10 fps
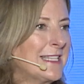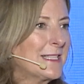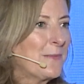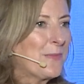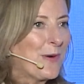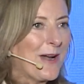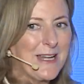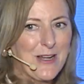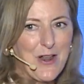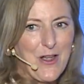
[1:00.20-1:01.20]
and
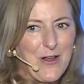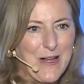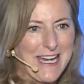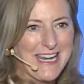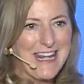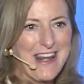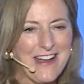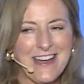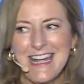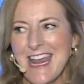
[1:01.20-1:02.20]
bright and early at
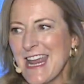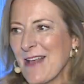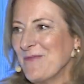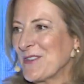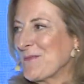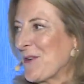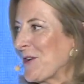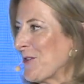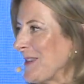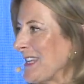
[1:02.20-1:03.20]
9 a.m.
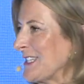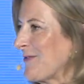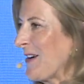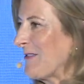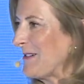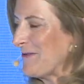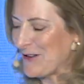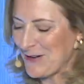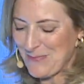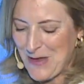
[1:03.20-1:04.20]
tomorrow in this very
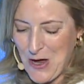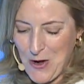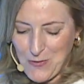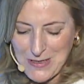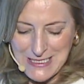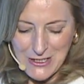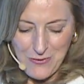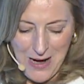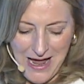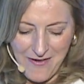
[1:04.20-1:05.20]
room, we
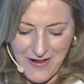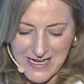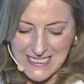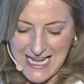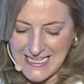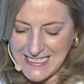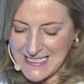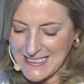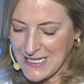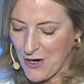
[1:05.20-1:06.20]
do have His
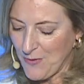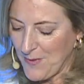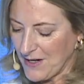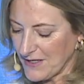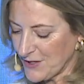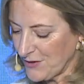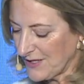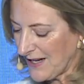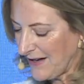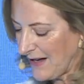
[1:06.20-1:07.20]
Excellency Omar
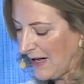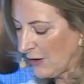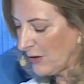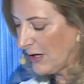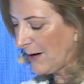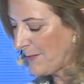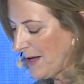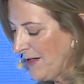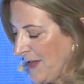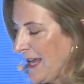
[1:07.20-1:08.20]
Sultan Al
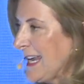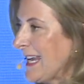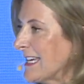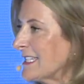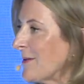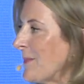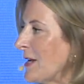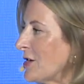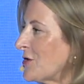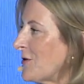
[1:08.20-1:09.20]
Olama. He is the
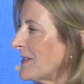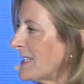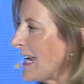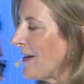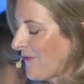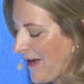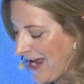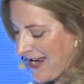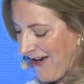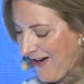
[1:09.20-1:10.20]
Minister of State for
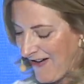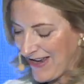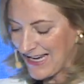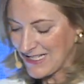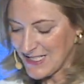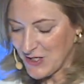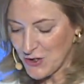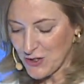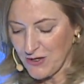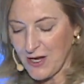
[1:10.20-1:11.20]
AI and
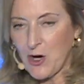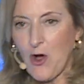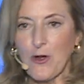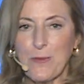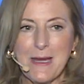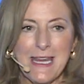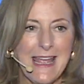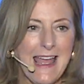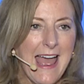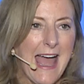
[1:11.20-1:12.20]
Digital
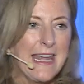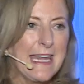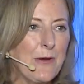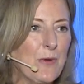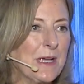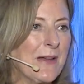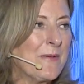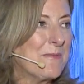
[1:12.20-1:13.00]
Economy, and he will be